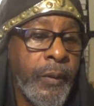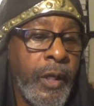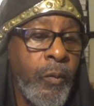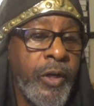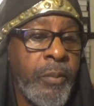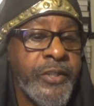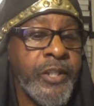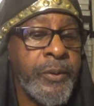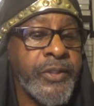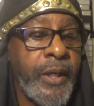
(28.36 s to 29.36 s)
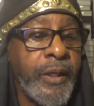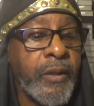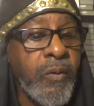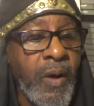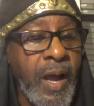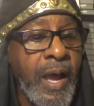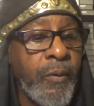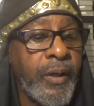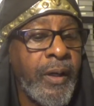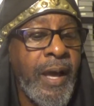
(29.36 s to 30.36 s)
And when the Mashiach had cried
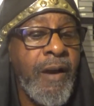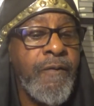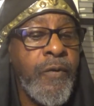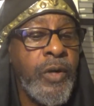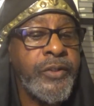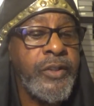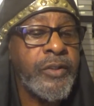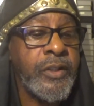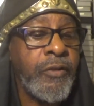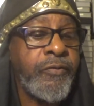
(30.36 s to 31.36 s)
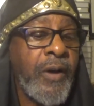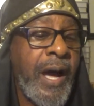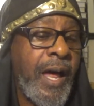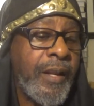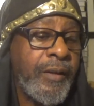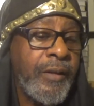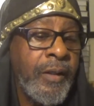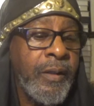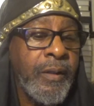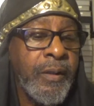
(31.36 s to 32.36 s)
with a loud voice, he said, Father,
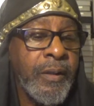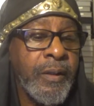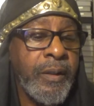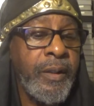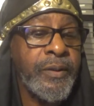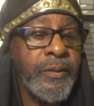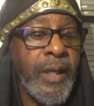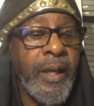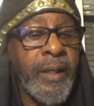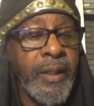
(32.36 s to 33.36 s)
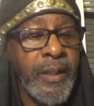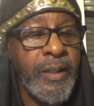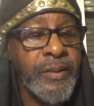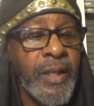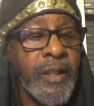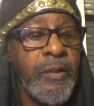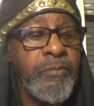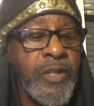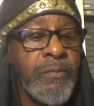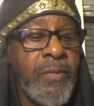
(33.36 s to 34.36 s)
into thy hands I
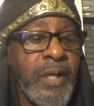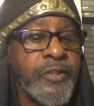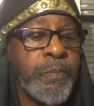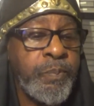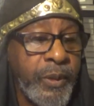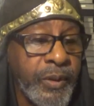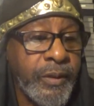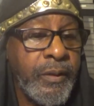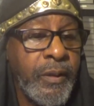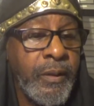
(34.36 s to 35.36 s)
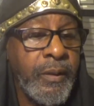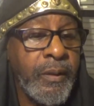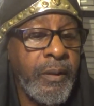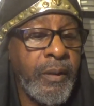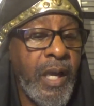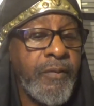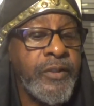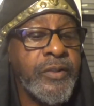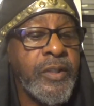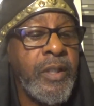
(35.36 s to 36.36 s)
commend my spirit. And
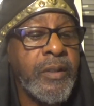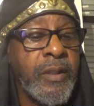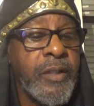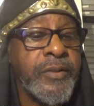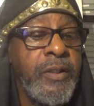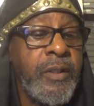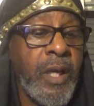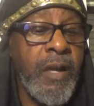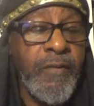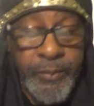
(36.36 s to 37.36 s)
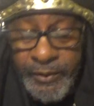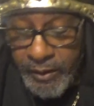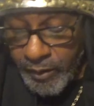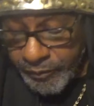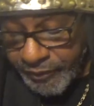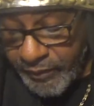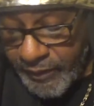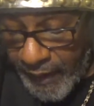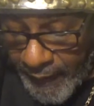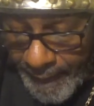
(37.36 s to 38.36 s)
having said thus, he gave up the ghost. He
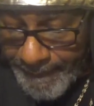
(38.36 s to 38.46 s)
died.